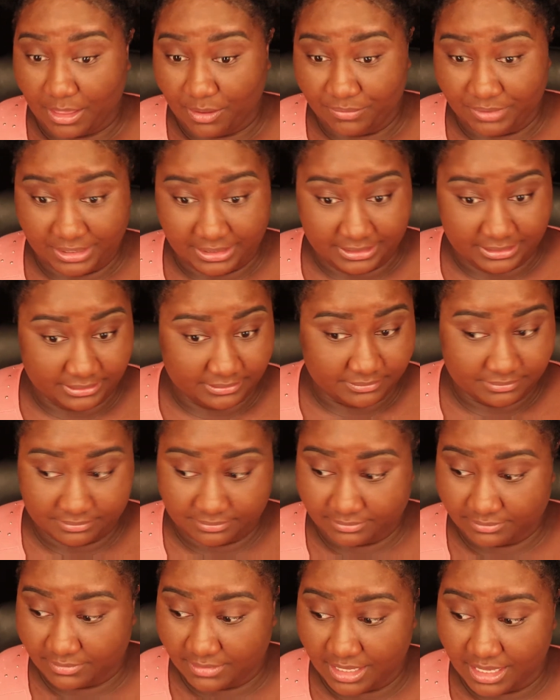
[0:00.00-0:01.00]
Really,
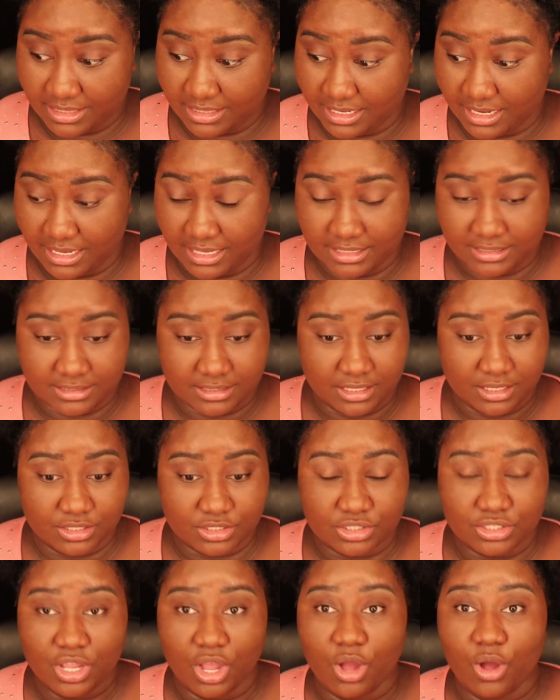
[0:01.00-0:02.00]
it does.
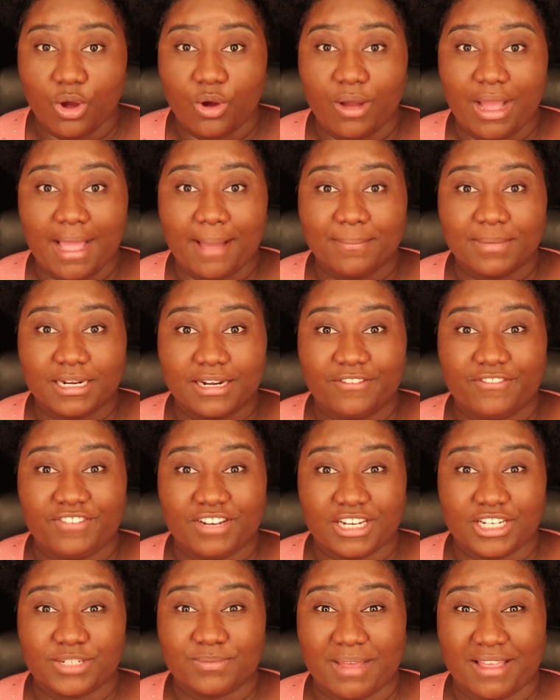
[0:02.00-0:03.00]
So I'm gonna
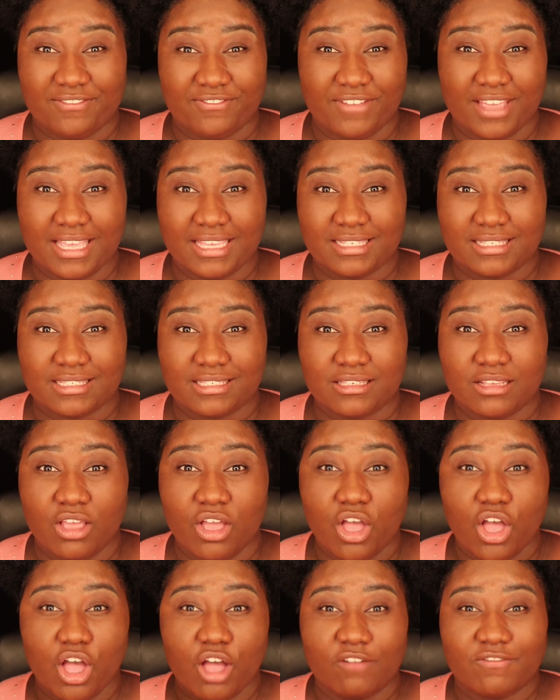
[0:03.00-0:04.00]
finish my face
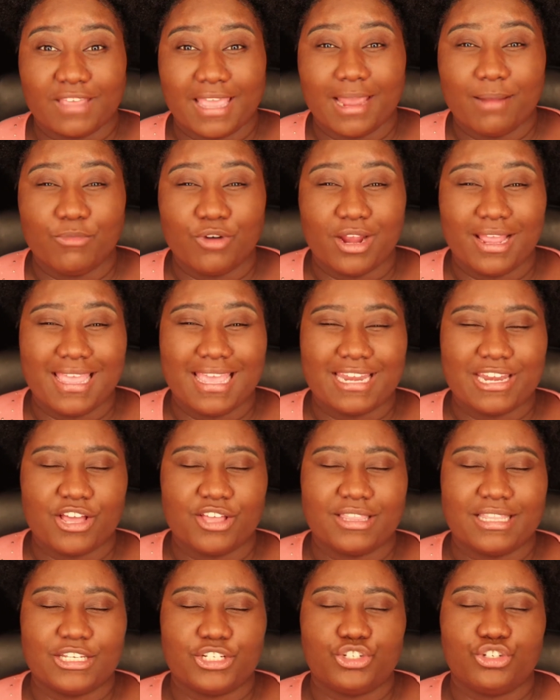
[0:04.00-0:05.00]
off camera and
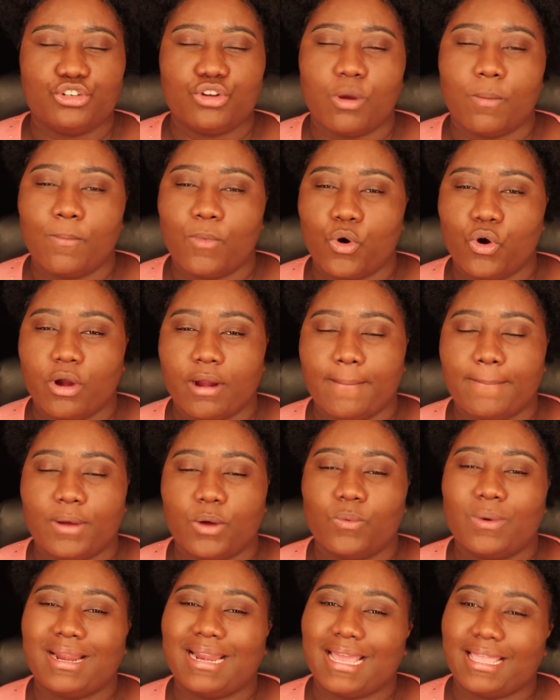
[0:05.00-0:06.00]
I'll let you know more
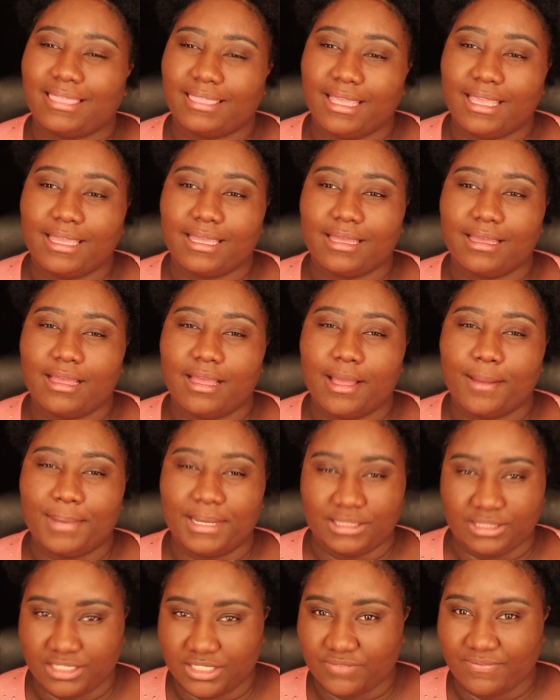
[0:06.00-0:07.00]
about what I think
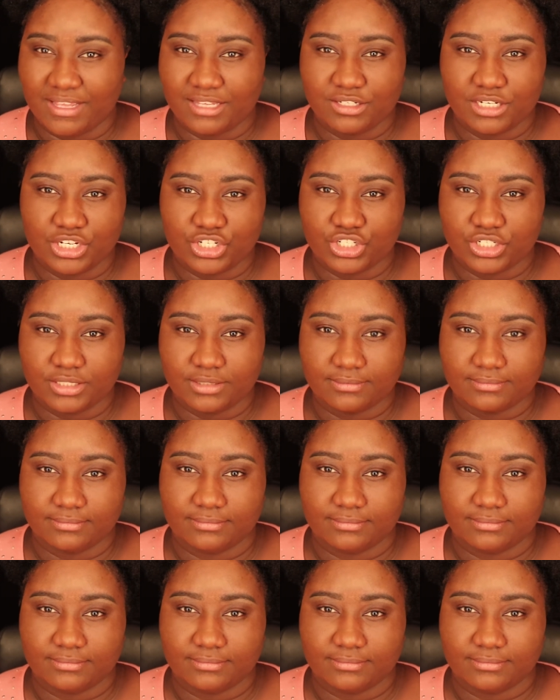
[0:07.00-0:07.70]
about this foundation.